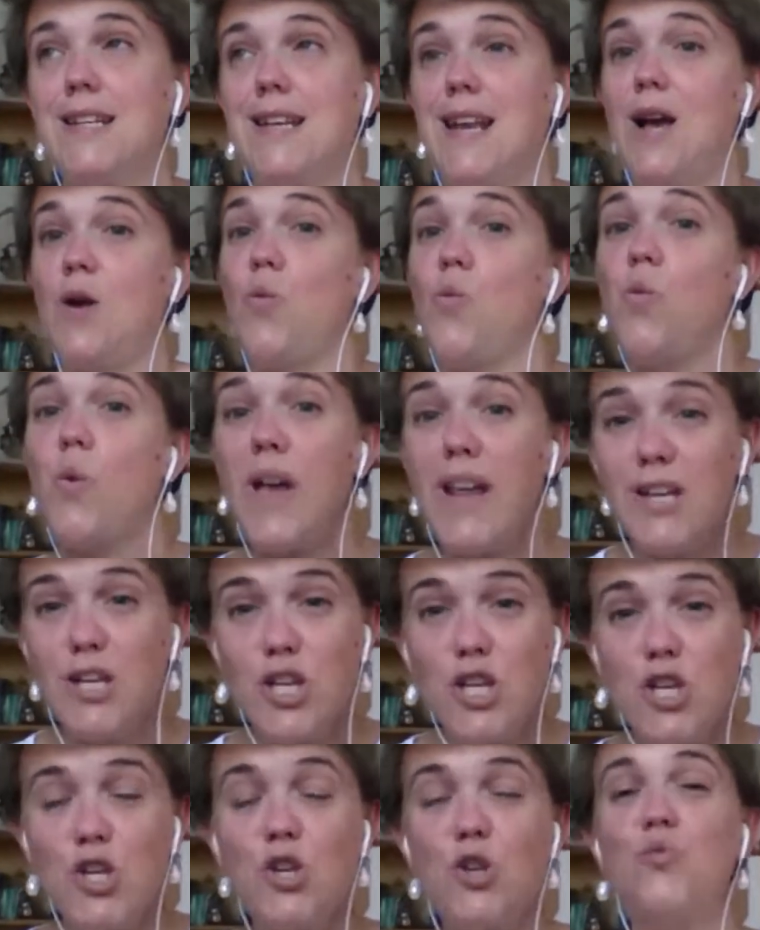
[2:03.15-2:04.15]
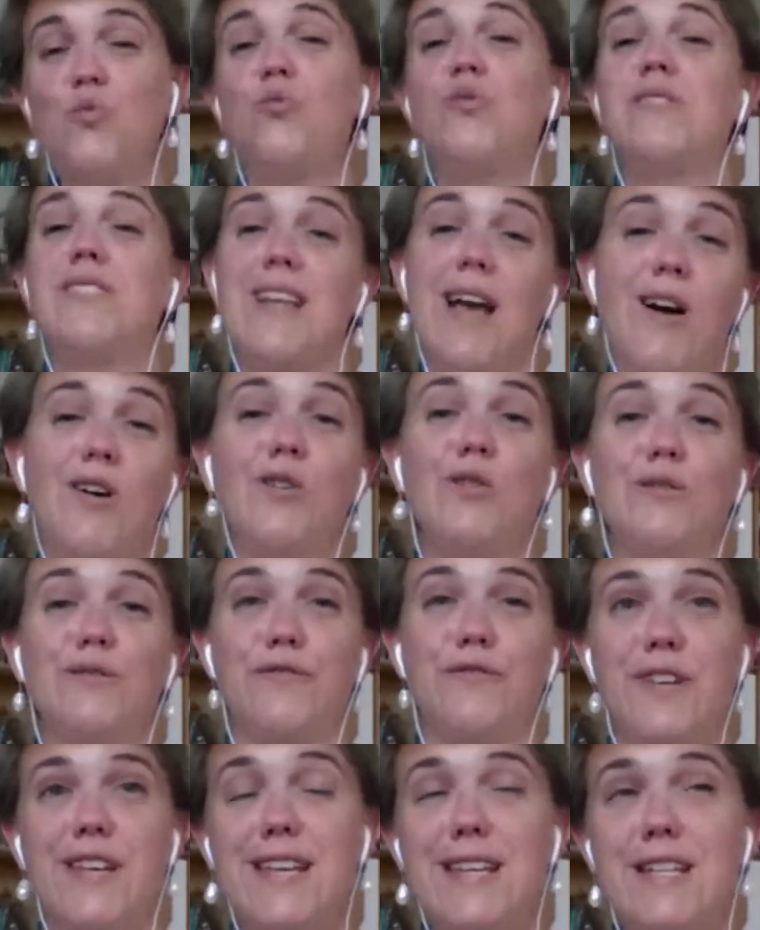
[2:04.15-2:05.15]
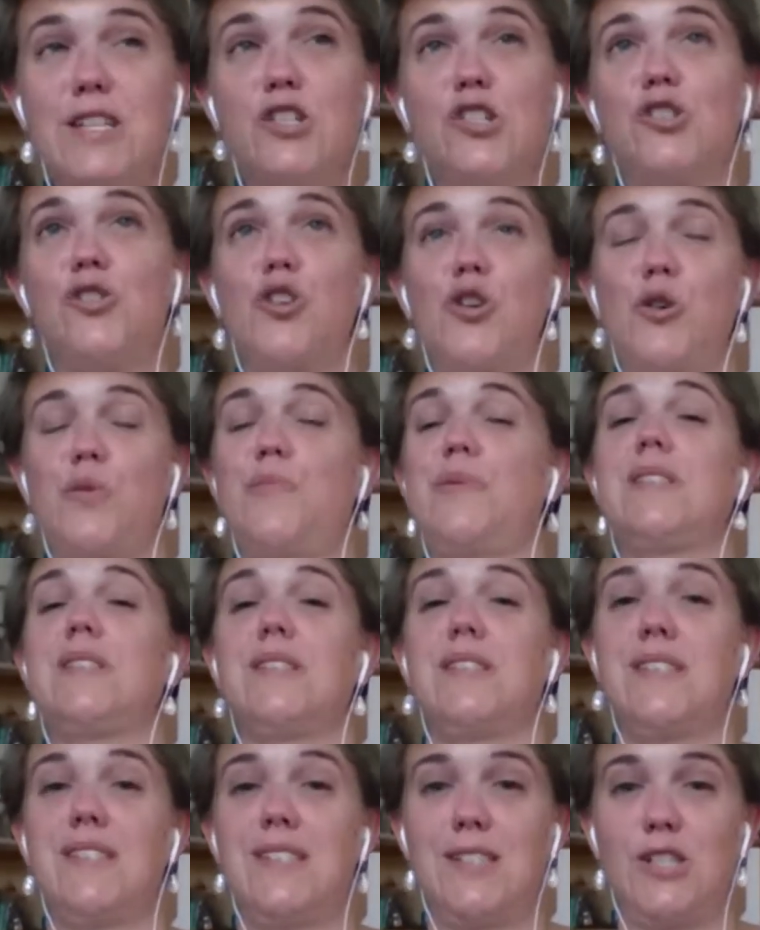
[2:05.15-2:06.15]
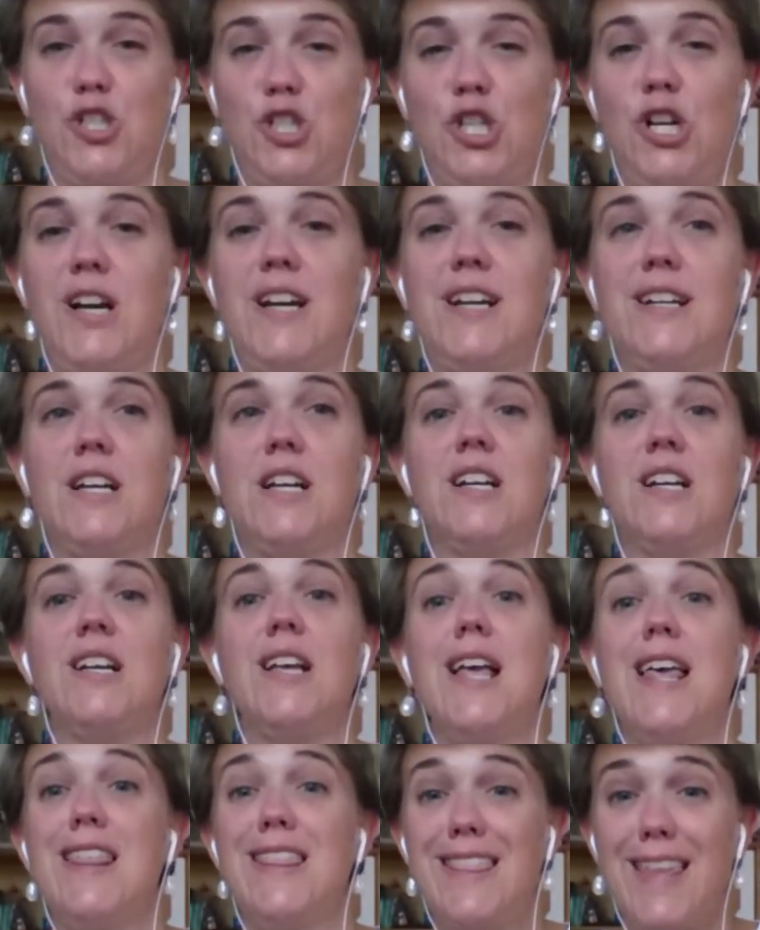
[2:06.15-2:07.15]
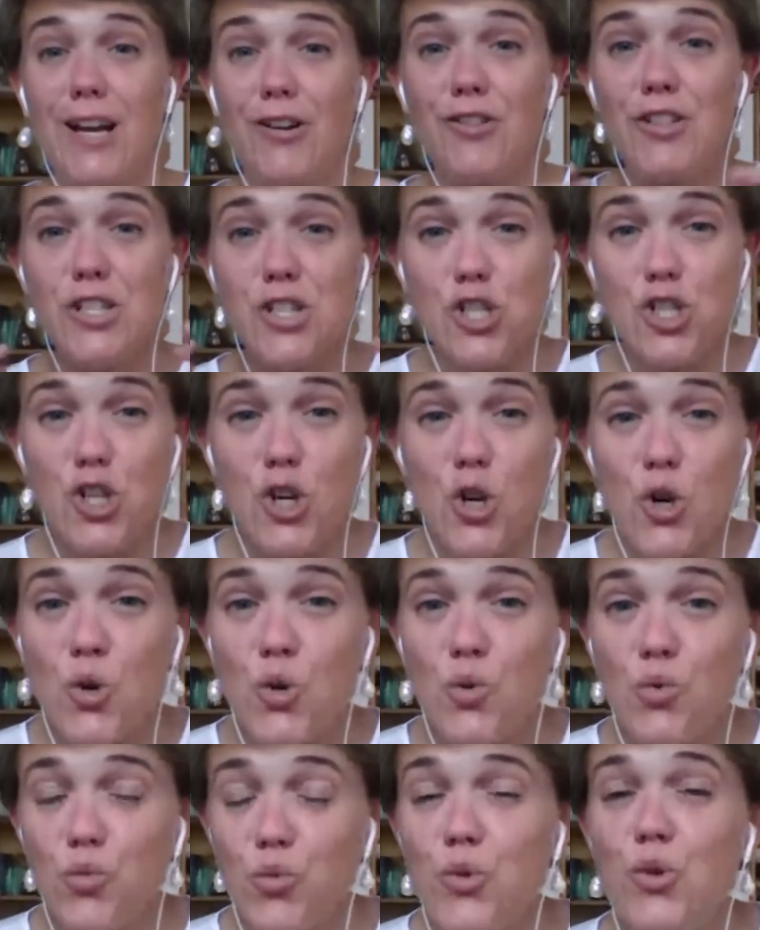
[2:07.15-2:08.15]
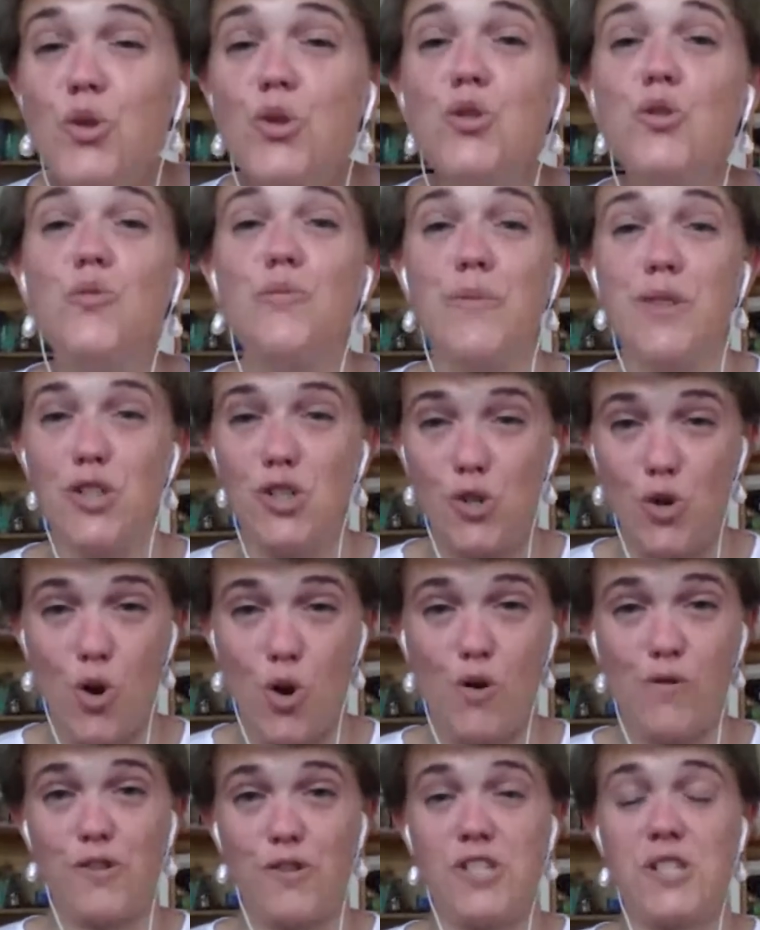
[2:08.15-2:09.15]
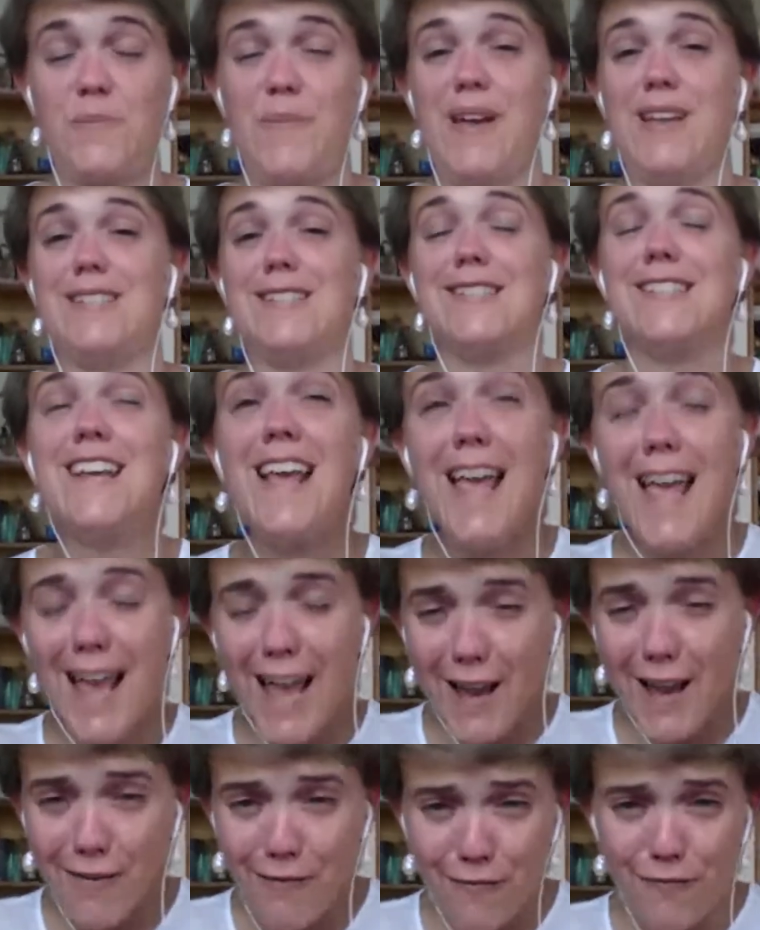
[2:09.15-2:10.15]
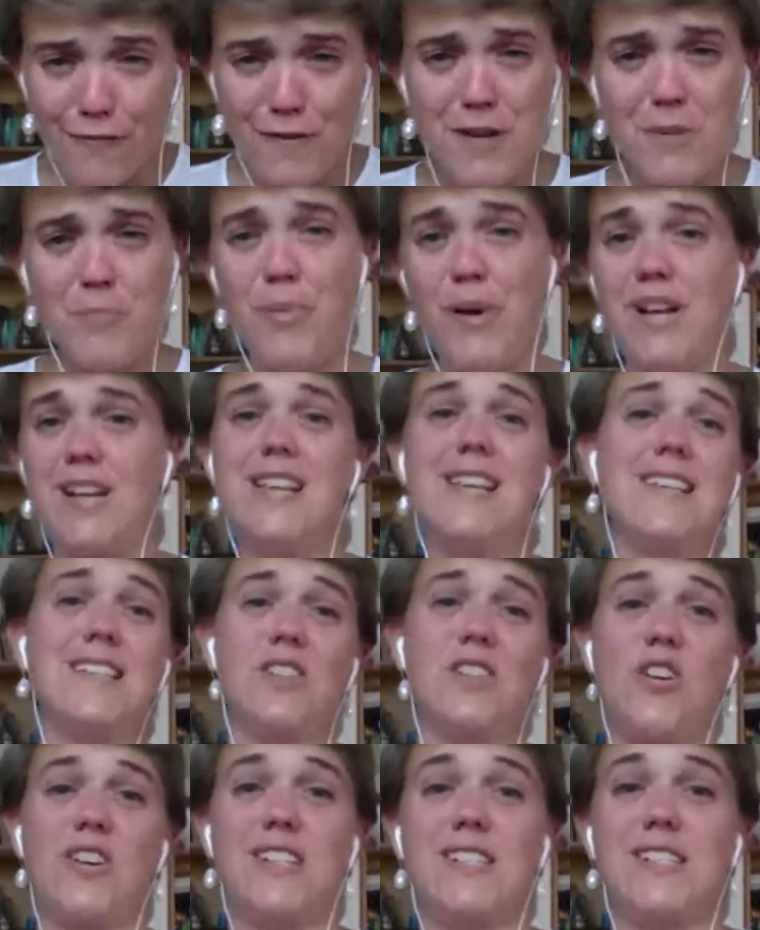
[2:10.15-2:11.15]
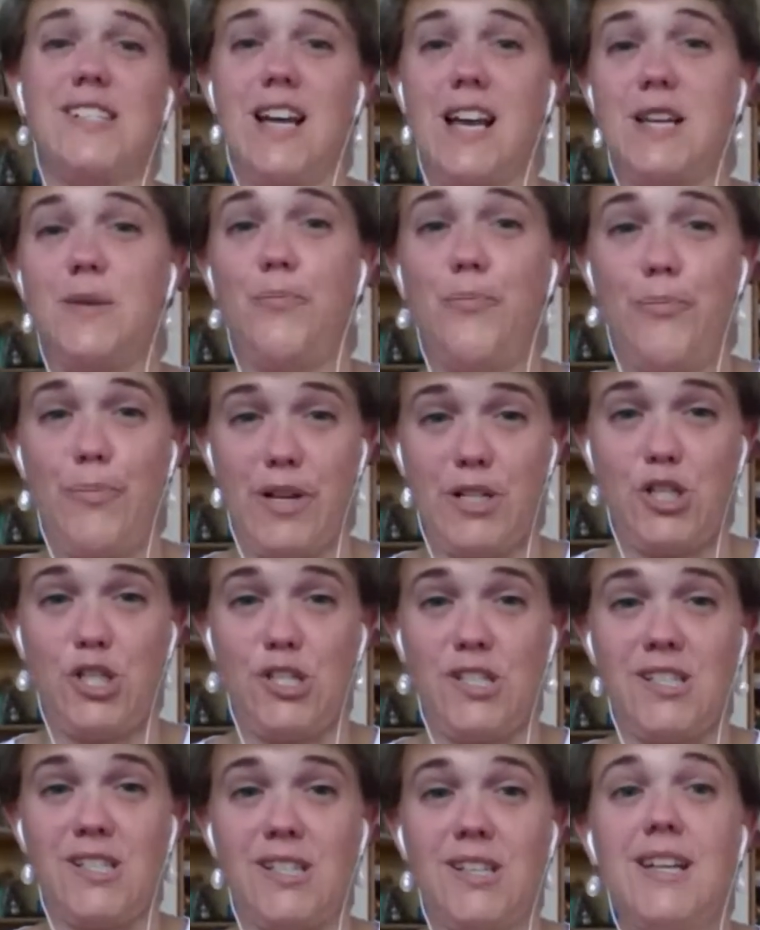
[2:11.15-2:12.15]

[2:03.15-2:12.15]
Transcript: Now, when you delve into your business in China, there is no room to overspend. Everybody is on a tight budget.